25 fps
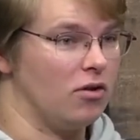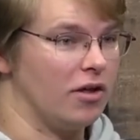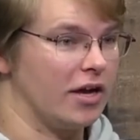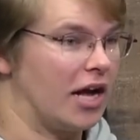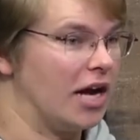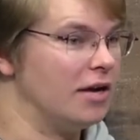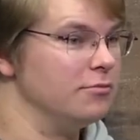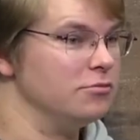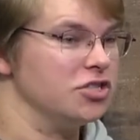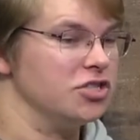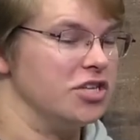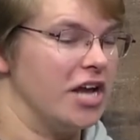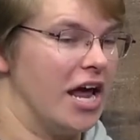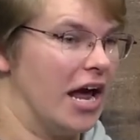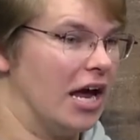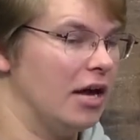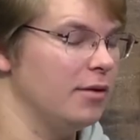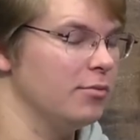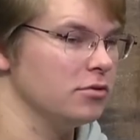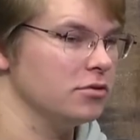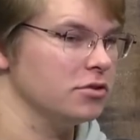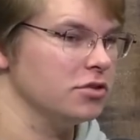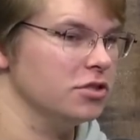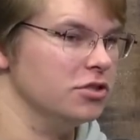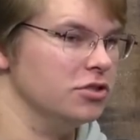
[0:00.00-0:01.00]
Like, I'm just
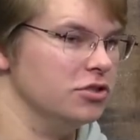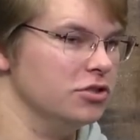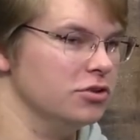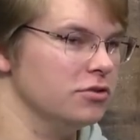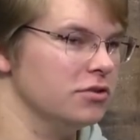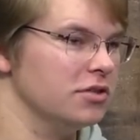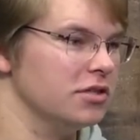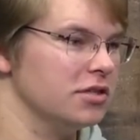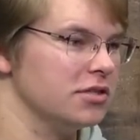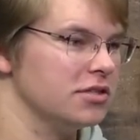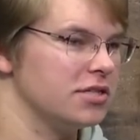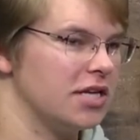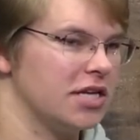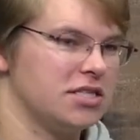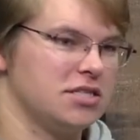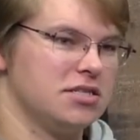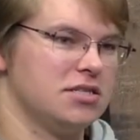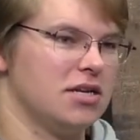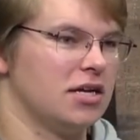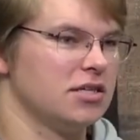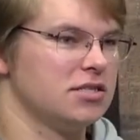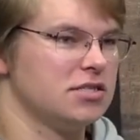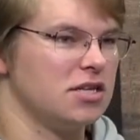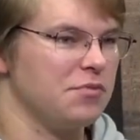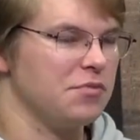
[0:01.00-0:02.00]
able to do this. That's
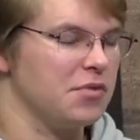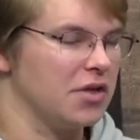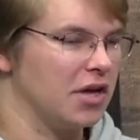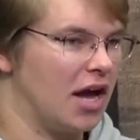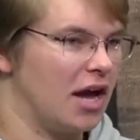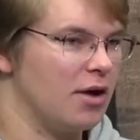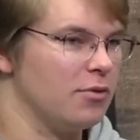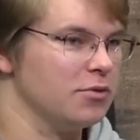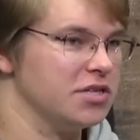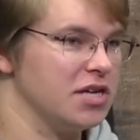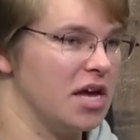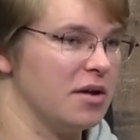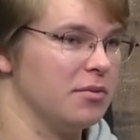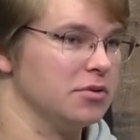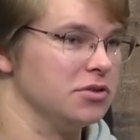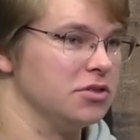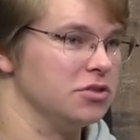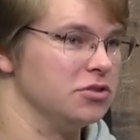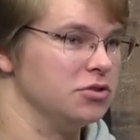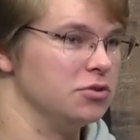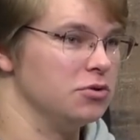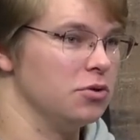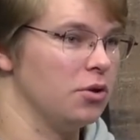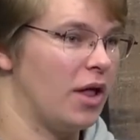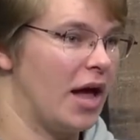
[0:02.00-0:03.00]
not something I was able to
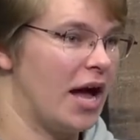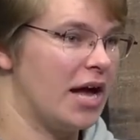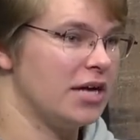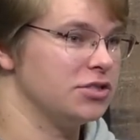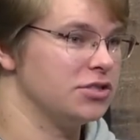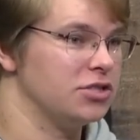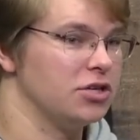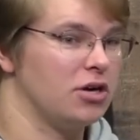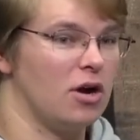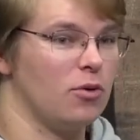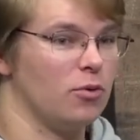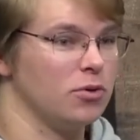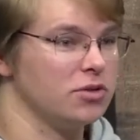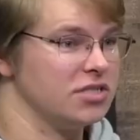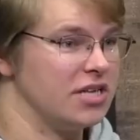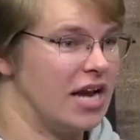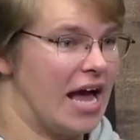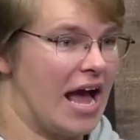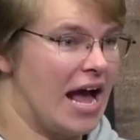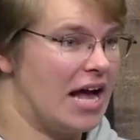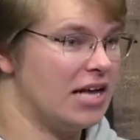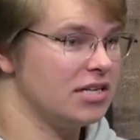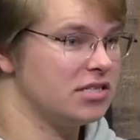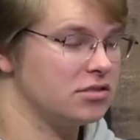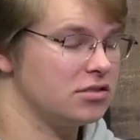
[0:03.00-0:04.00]
do last year. I wasn't
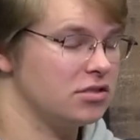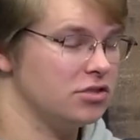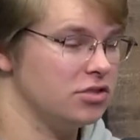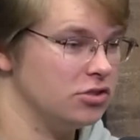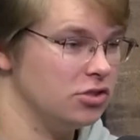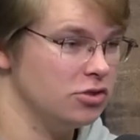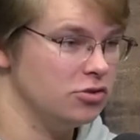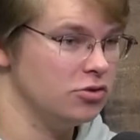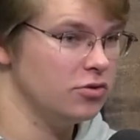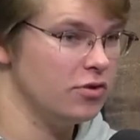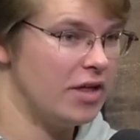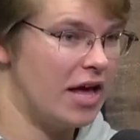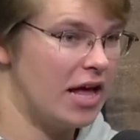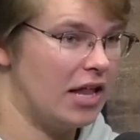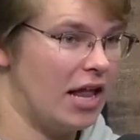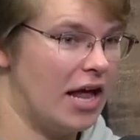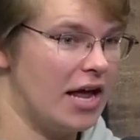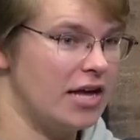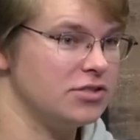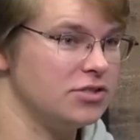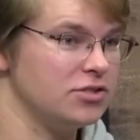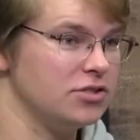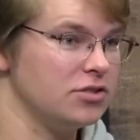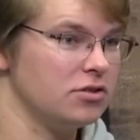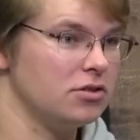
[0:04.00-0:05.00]
asked to do that
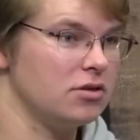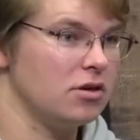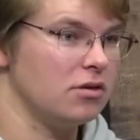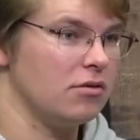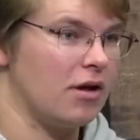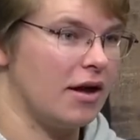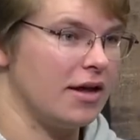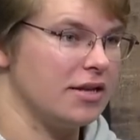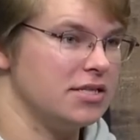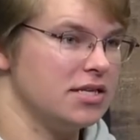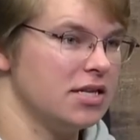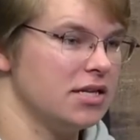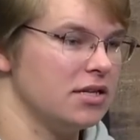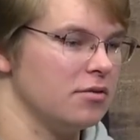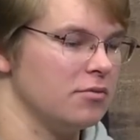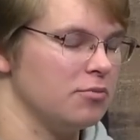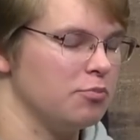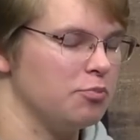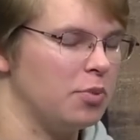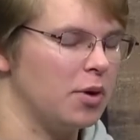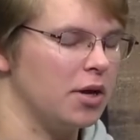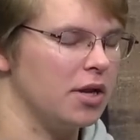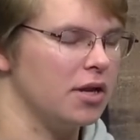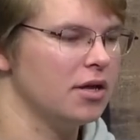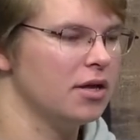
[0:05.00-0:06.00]
last year, and I
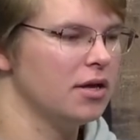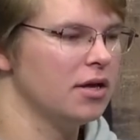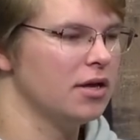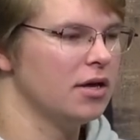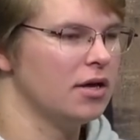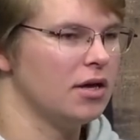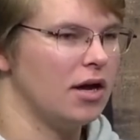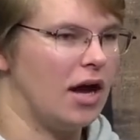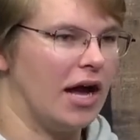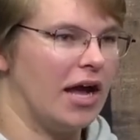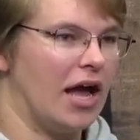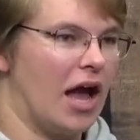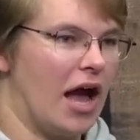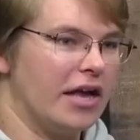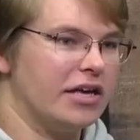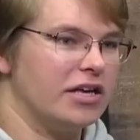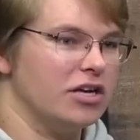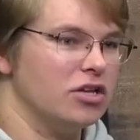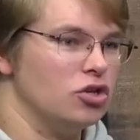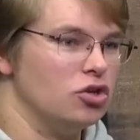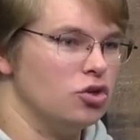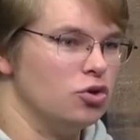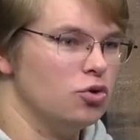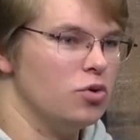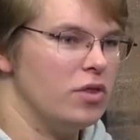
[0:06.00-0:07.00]
didn't. But I
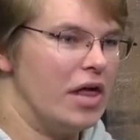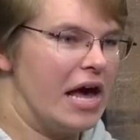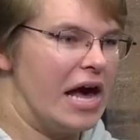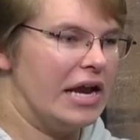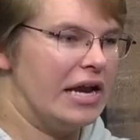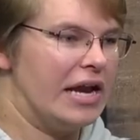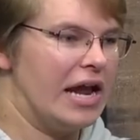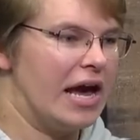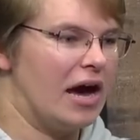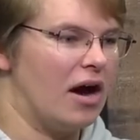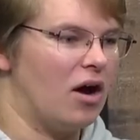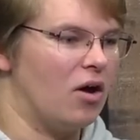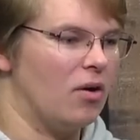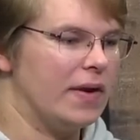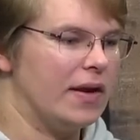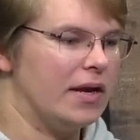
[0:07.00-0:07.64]
can do that now.